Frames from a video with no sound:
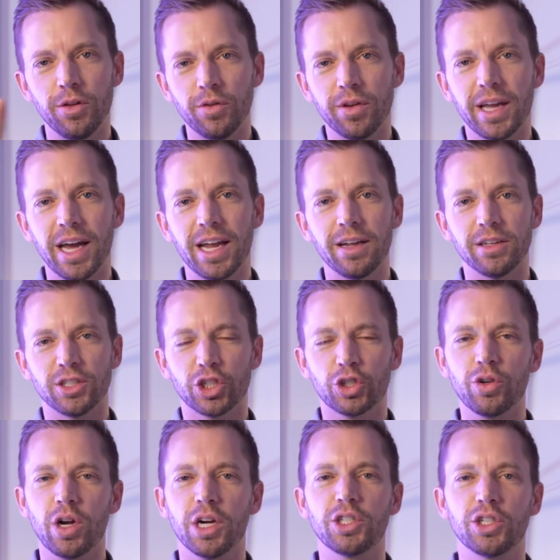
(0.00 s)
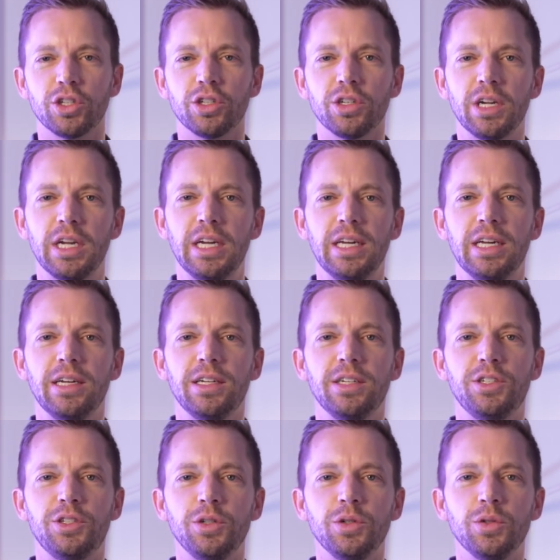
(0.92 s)
you can kind of structure
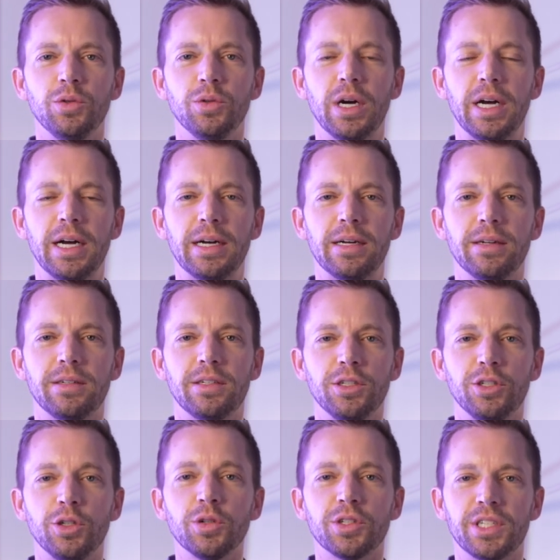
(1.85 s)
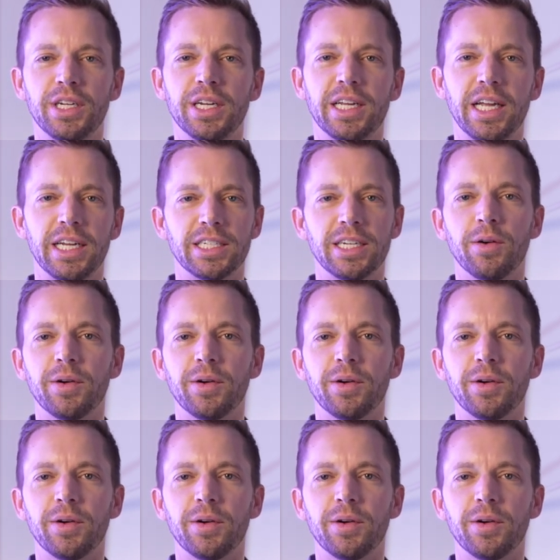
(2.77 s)
to do a syndication.